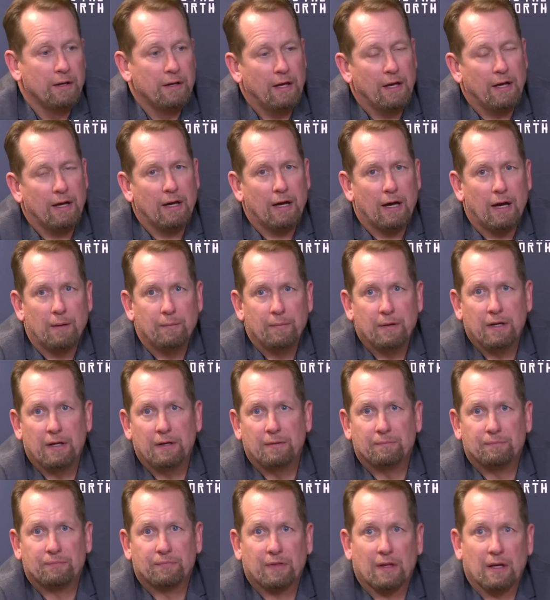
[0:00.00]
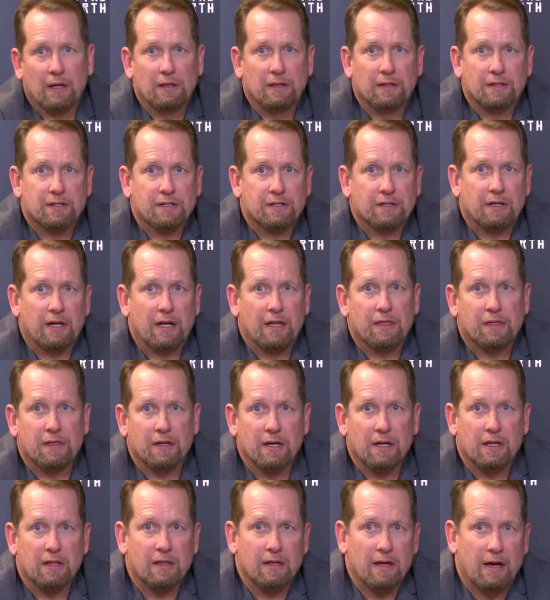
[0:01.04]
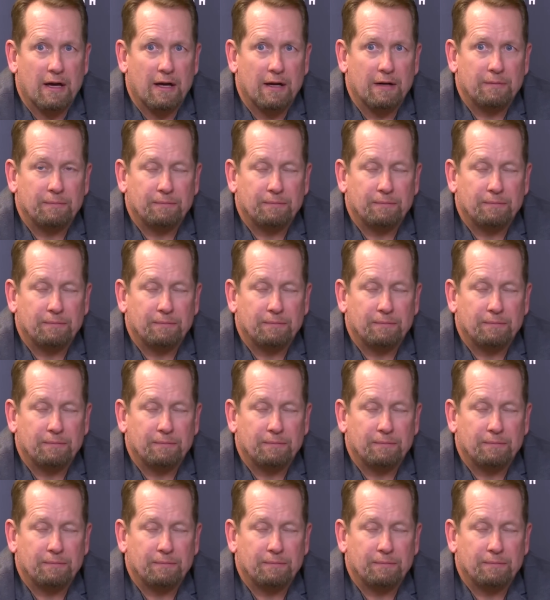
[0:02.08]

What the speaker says: Yeah, I mean, listen, I think that